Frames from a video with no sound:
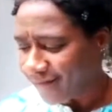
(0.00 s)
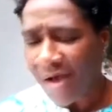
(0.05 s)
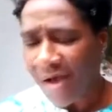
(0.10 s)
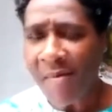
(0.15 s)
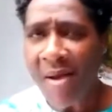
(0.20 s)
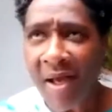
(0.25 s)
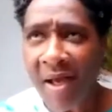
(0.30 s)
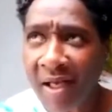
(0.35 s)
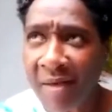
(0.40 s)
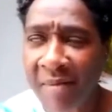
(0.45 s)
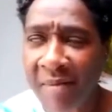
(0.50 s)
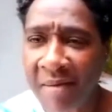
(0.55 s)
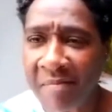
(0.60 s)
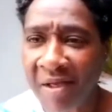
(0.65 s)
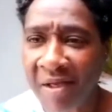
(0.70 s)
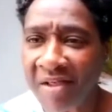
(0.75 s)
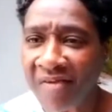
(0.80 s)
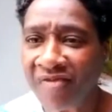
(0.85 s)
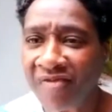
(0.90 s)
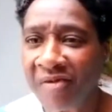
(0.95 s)
Am I going to make
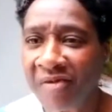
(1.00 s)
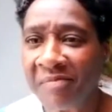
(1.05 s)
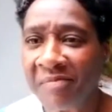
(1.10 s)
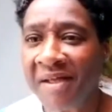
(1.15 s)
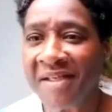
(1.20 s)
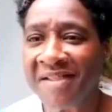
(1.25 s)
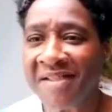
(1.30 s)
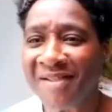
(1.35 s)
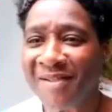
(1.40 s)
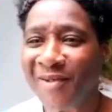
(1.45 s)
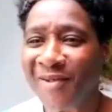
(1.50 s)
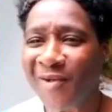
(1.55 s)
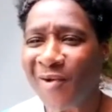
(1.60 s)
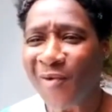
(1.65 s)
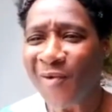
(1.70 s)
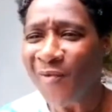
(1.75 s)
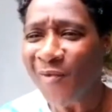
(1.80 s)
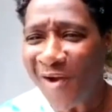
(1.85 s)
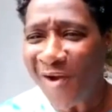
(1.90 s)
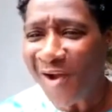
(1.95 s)
money from this?
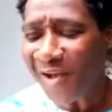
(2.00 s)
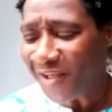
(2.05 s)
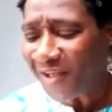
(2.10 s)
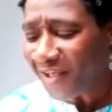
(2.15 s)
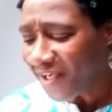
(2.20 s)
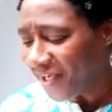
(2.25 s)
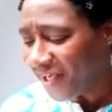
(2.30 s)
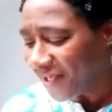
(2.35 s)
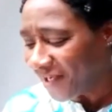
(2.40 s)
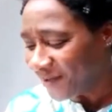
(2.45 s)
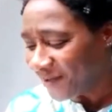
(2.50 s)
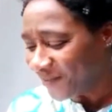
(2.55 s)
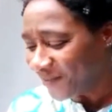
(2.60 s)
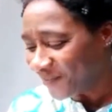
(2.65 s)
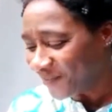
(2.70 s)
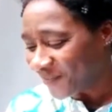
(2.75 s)
Why are you here?